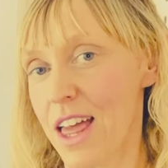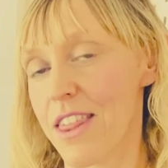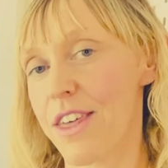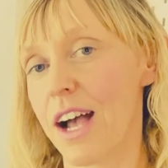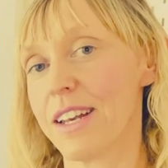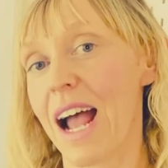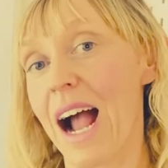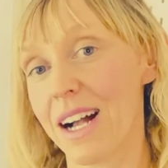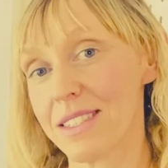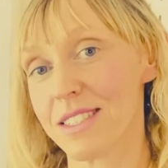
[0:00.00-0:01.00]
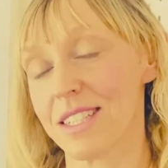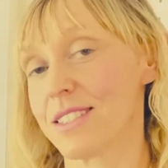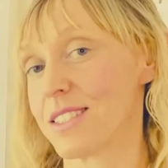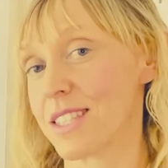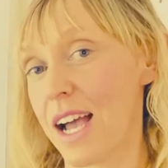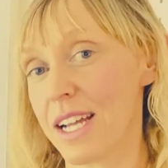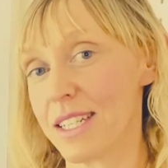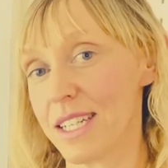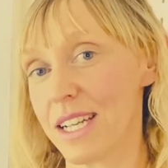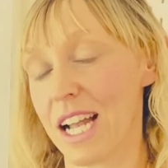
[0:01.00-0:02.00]
that as a
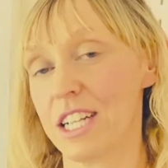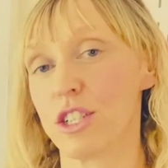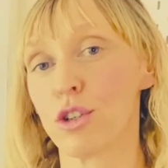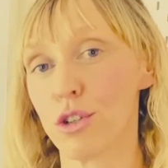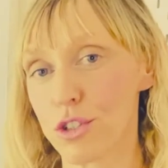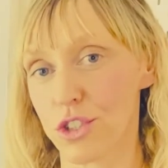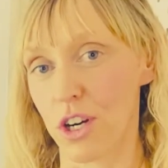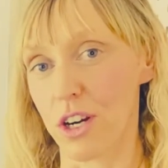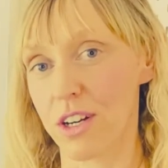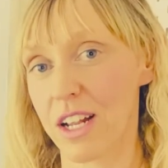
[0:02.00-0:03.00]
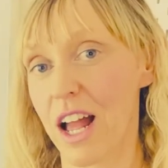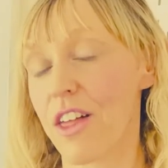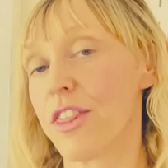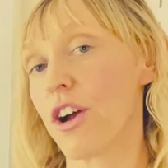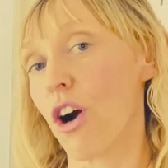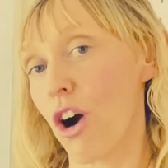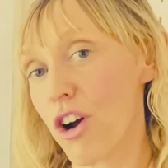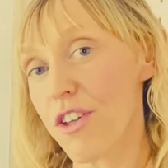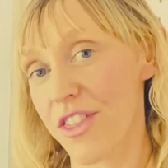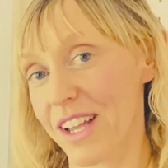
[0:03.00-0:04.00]
society and a culture, there
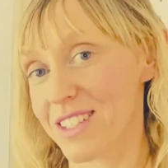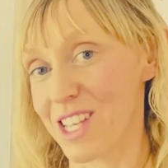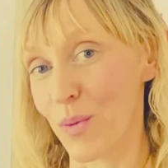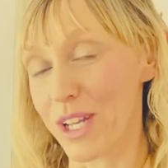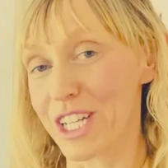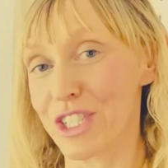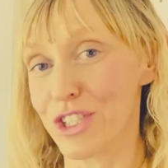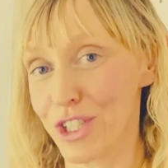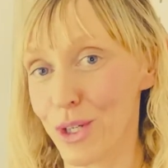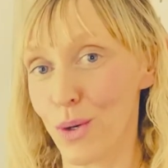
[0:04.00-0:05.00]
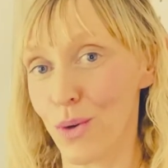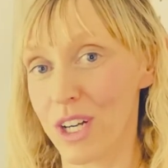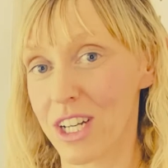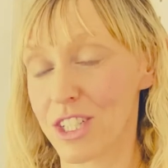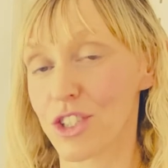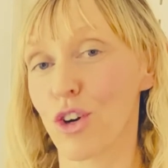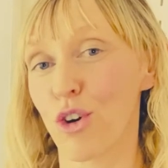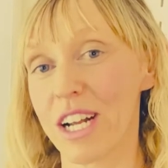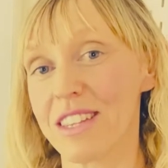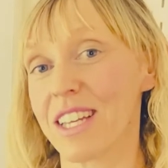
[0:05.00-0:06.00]
are things that we can do to
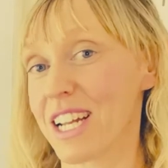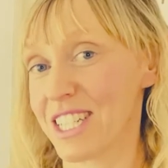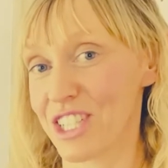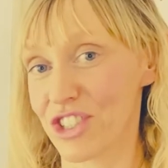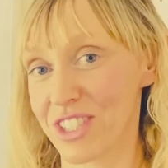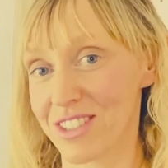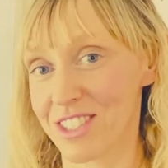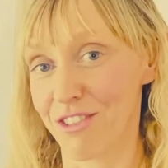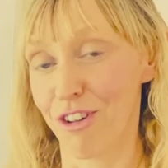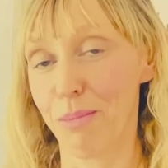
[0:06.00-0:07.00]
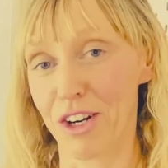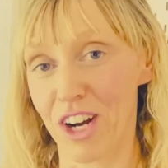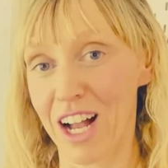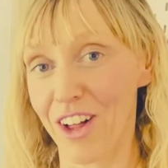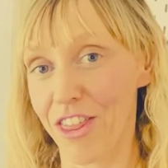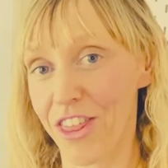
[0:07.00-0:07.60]
create the conditions for better health.